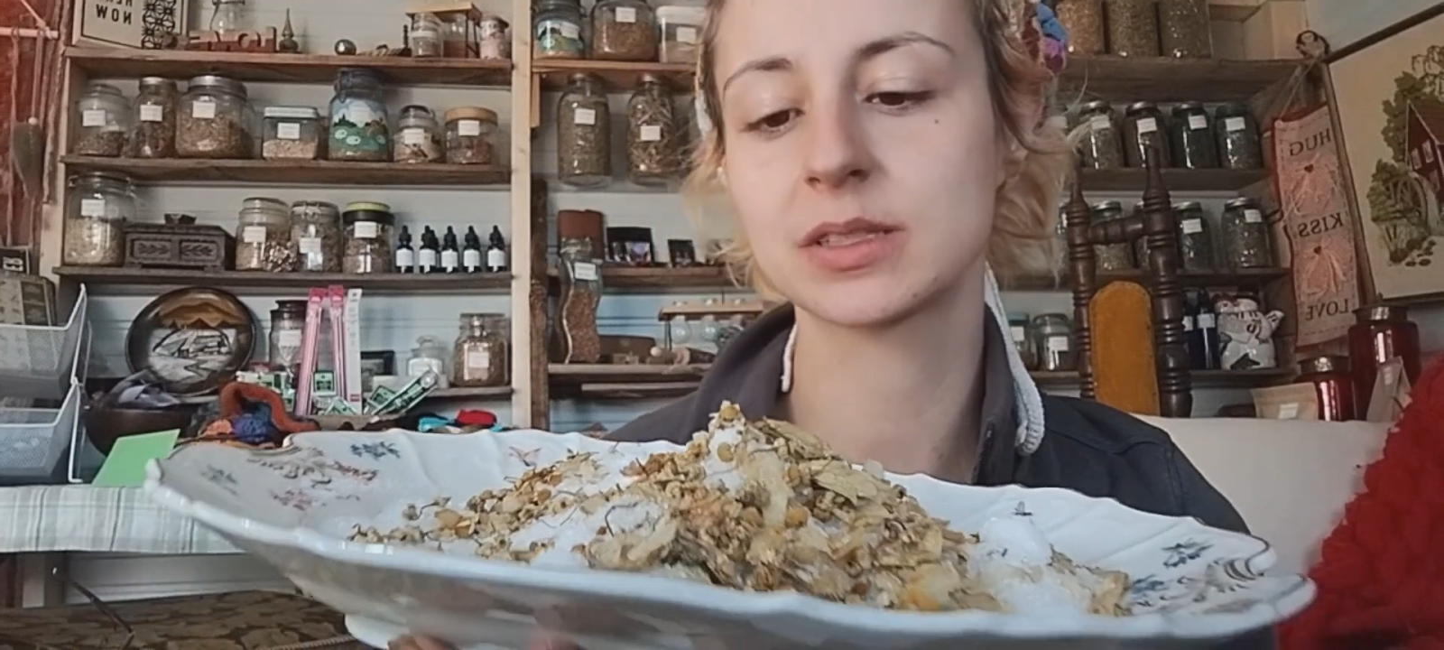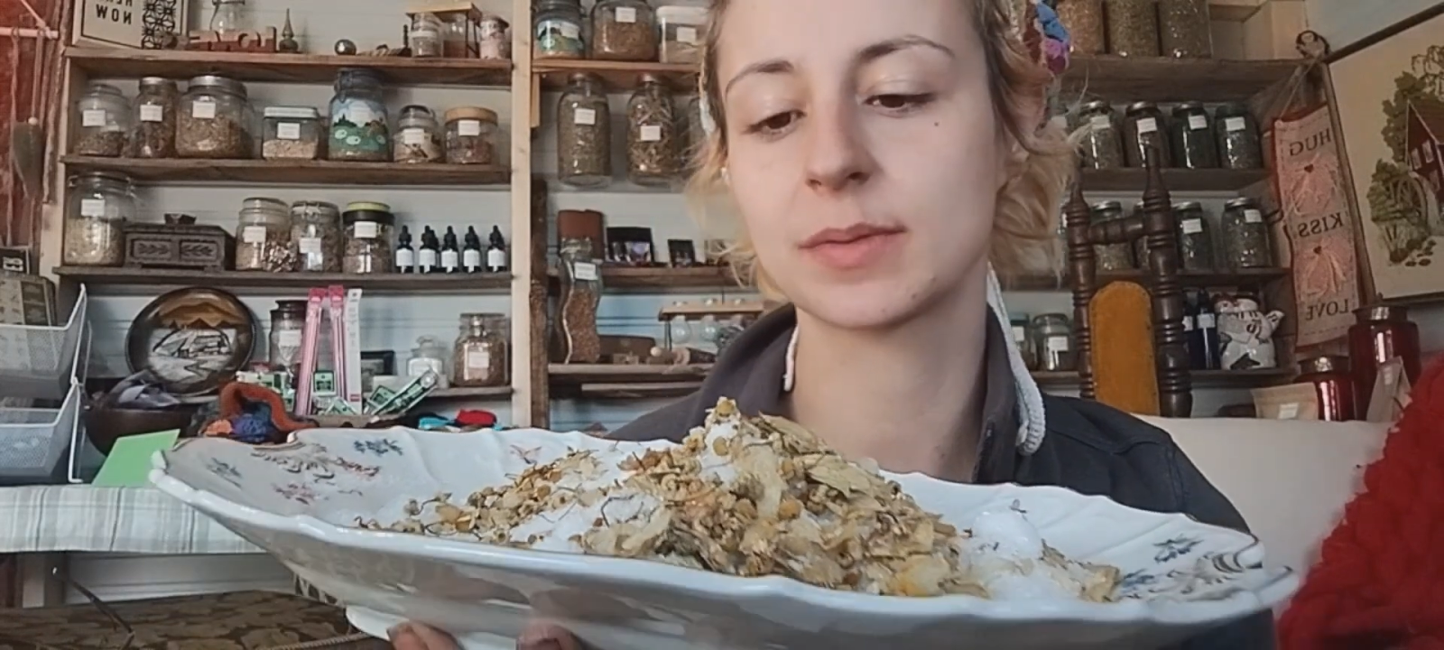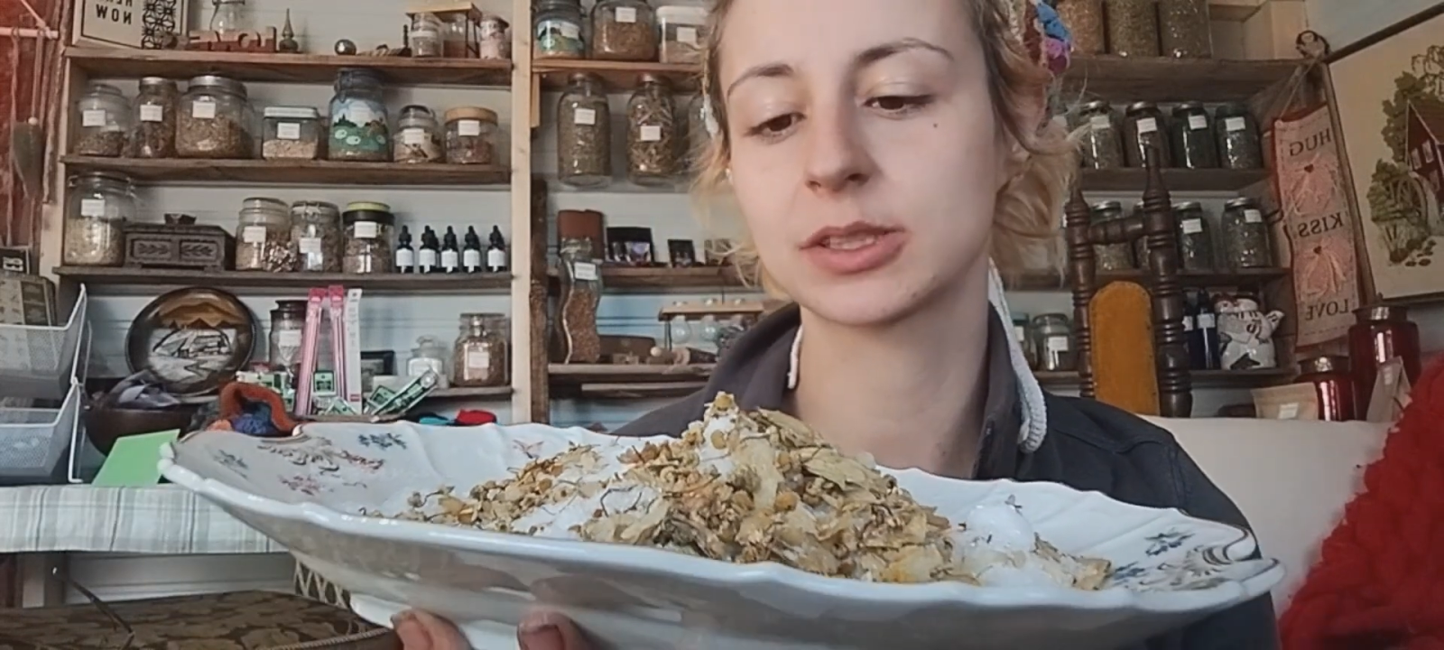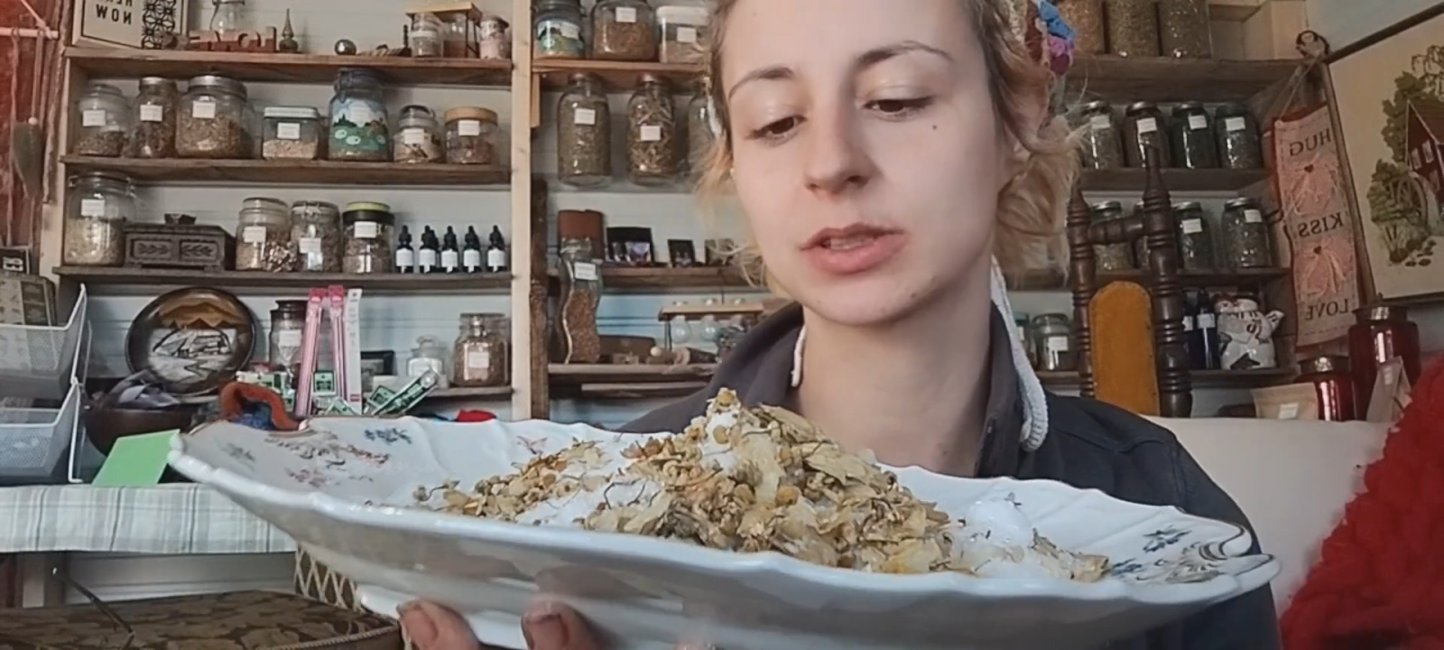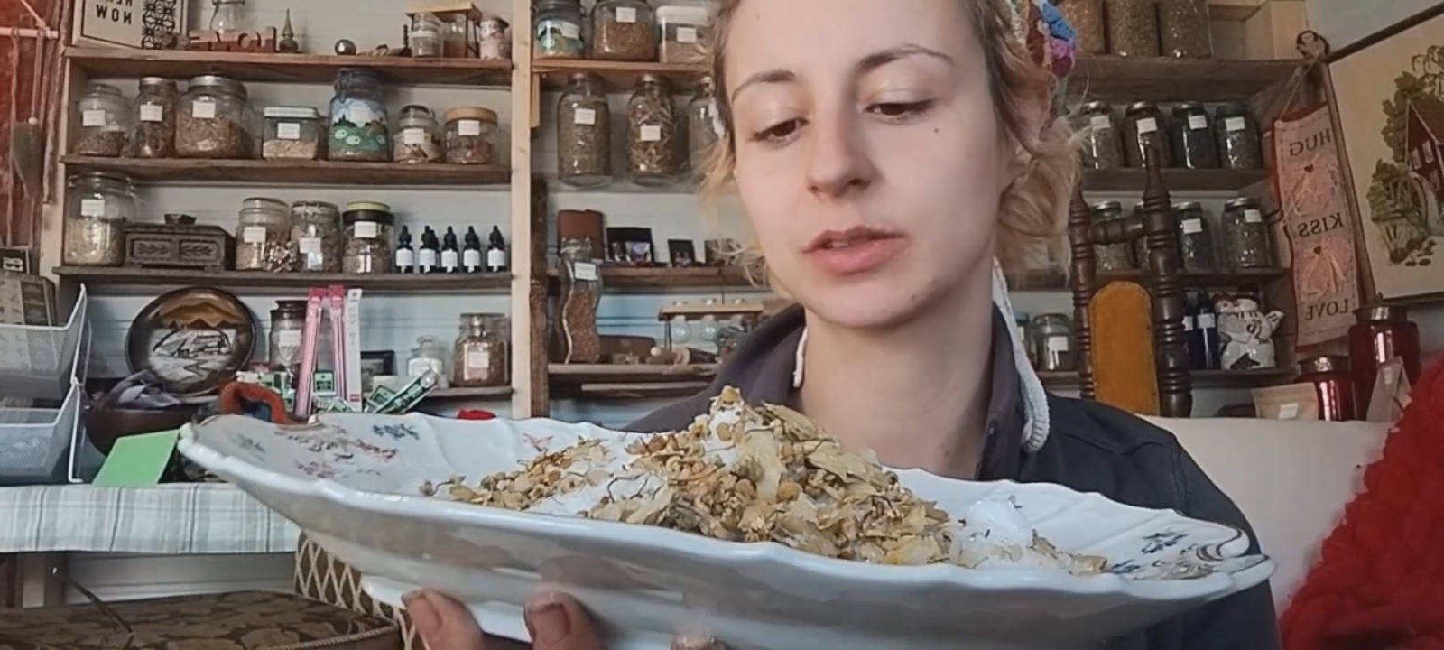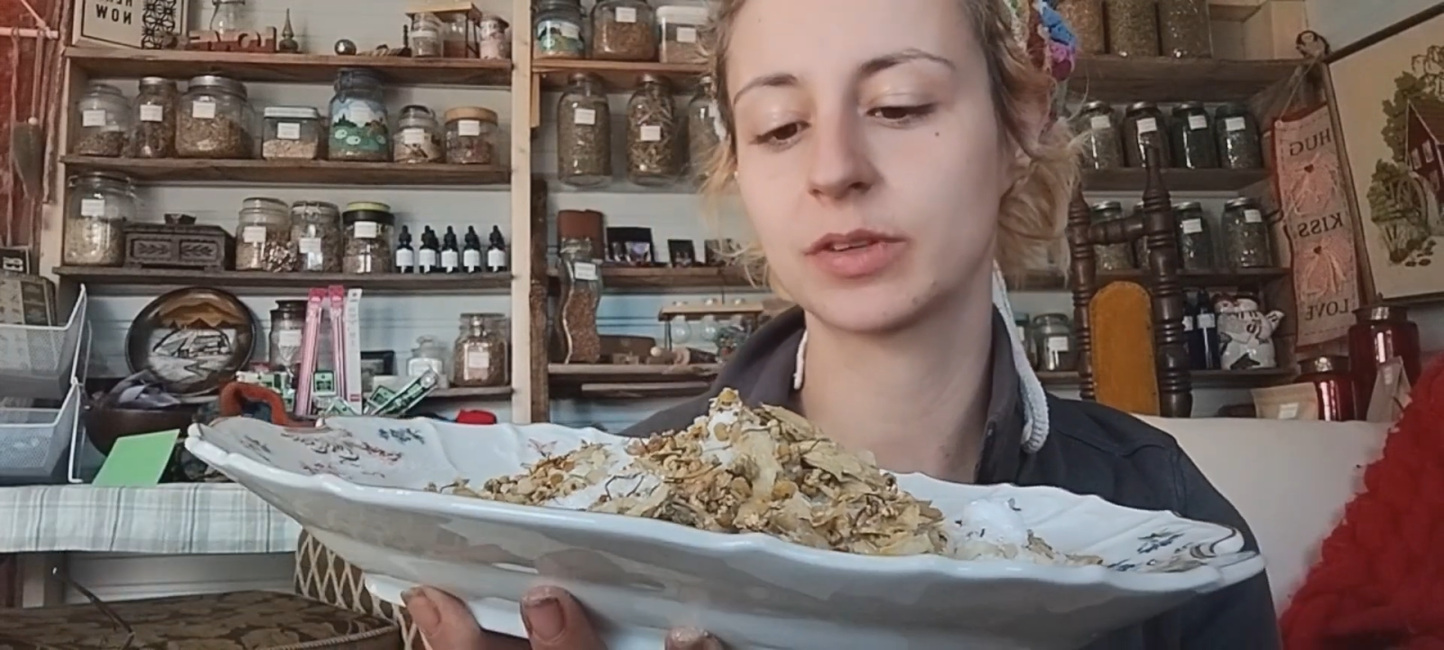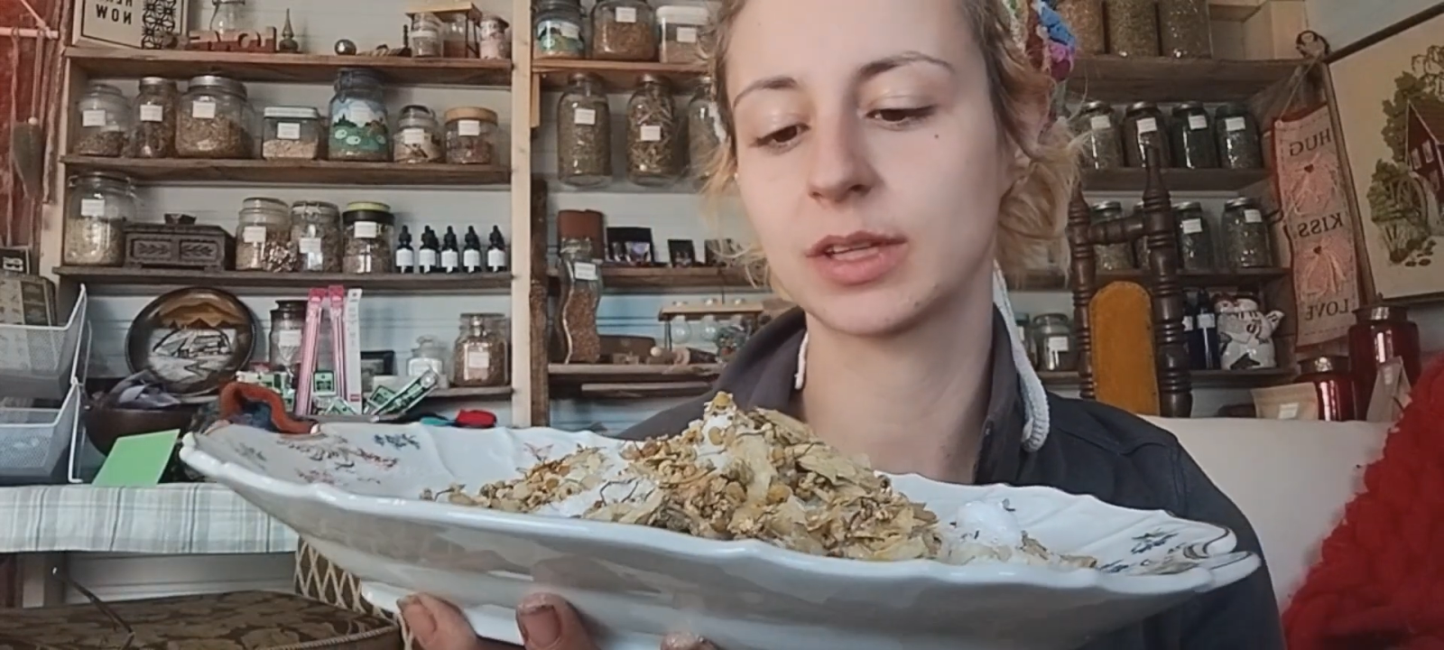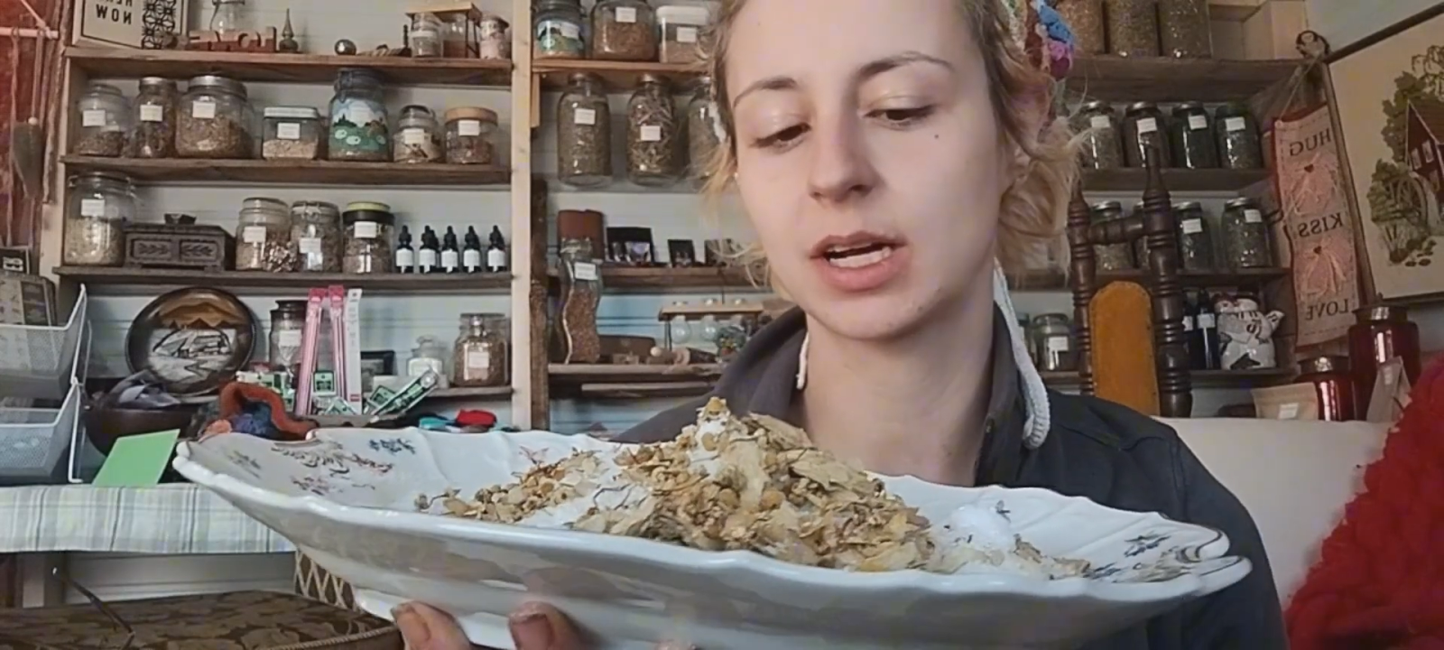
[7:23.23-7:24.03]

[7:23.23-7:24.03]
especially for the